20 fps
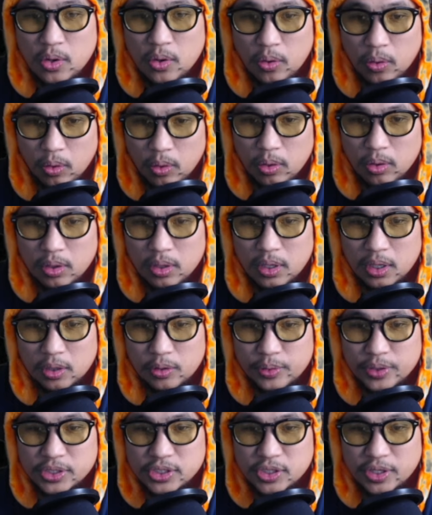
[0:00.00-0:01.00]
or a
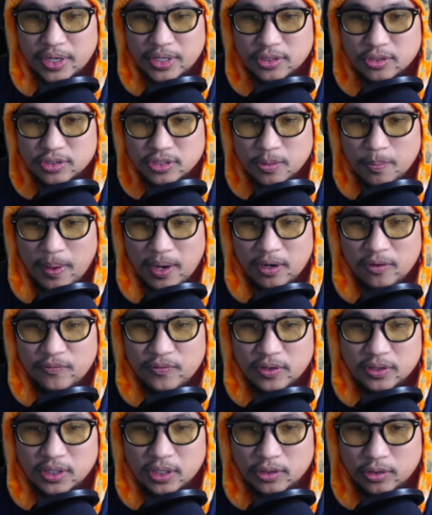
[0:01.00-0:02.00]
creature enters the
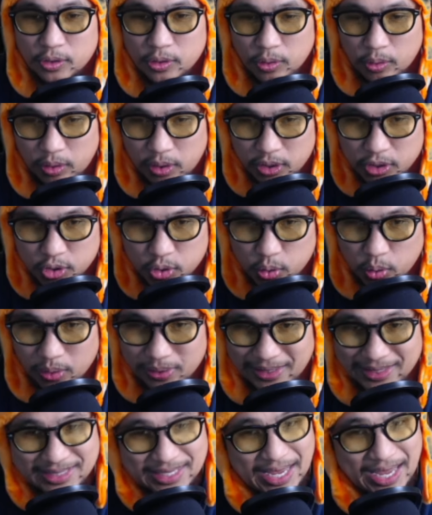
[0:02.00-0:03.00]
battlefield under your
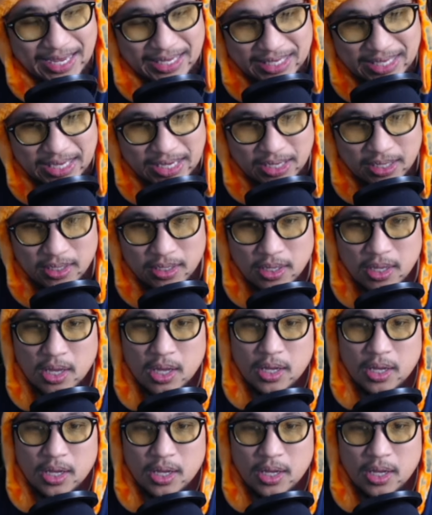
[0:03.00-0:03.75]
control attacking,